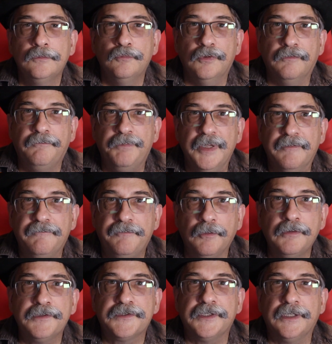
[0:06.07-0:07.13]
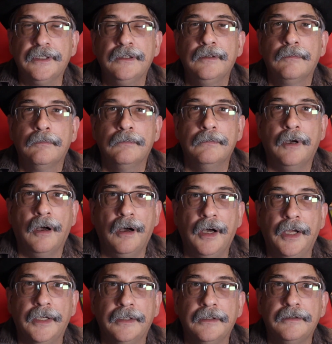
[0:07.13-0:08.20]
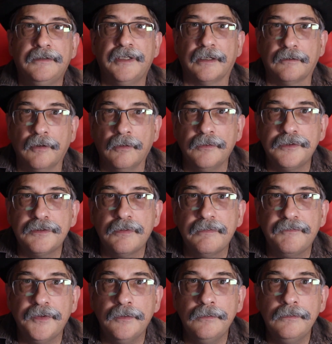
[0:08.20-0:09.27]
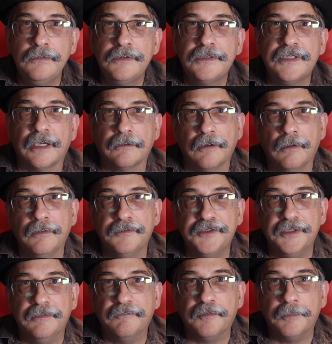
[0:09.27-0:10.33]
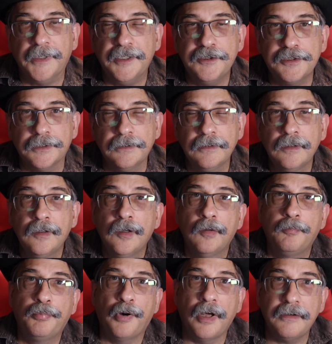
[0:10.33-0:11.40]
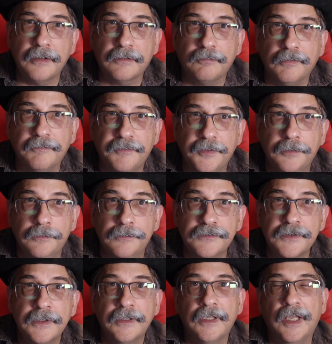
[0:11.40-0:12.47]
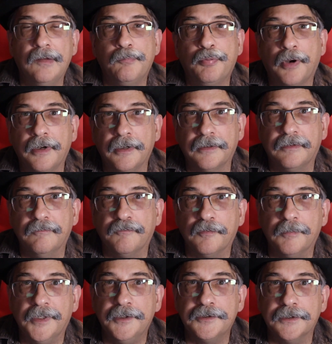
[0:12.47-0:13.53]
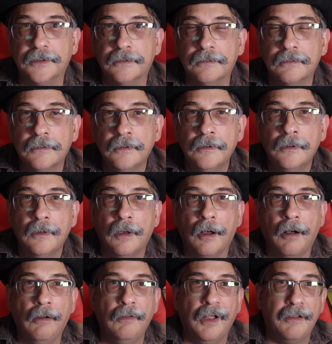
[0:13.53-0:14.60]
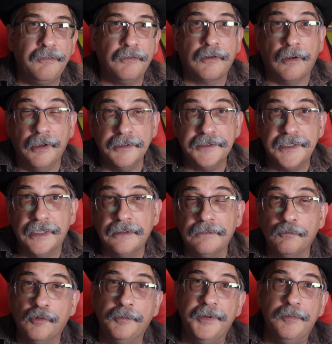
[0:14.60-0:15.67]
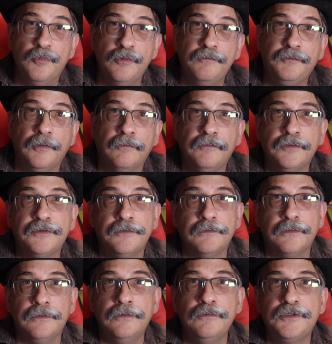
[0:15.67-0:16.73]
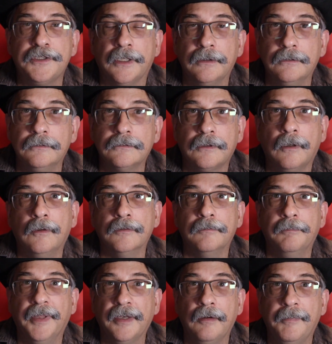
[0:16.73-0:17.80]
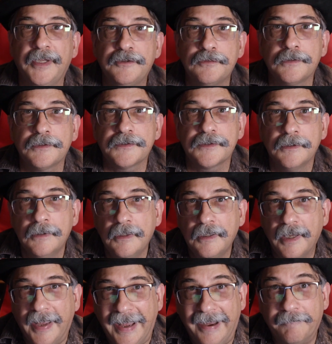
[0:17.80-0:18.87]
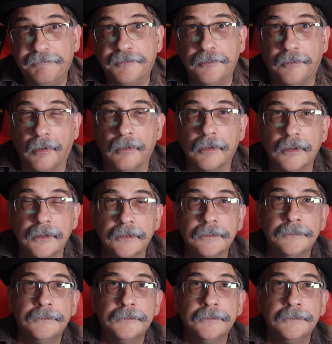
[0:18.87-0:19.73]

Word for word: will be focusing on technology review, technology information, product reviews, and product information. All other content will be moved over to the new channel called Metal Matrix After Dark.